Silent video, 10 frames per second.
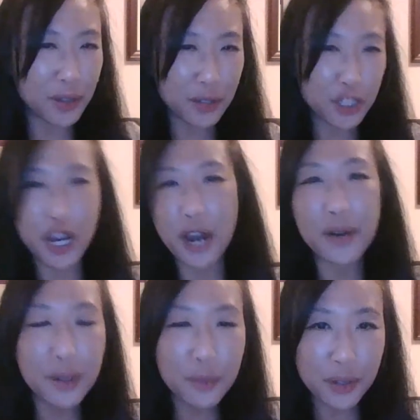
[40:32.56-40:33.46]

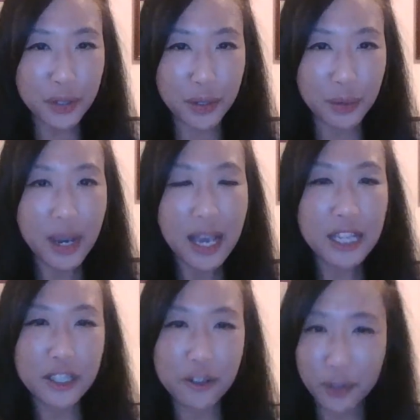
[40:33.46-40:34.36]
sharing with you
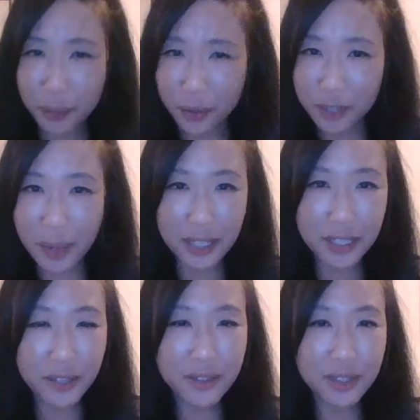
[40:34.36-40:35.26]
different
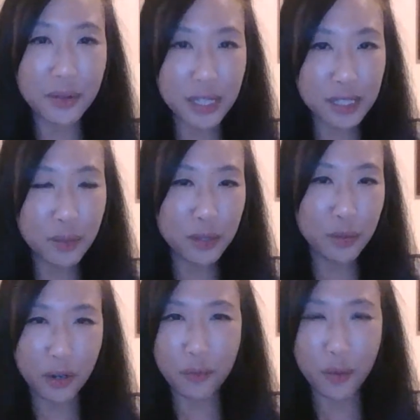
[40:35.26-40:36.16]
perspectives. So this was
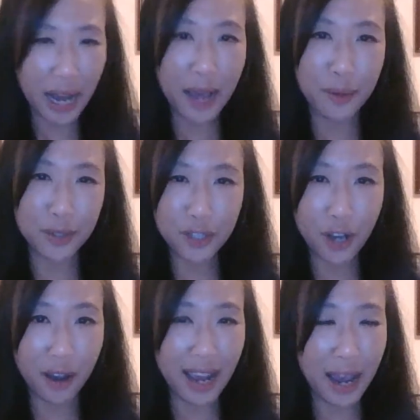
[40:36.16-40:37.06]
sort of what I was taught.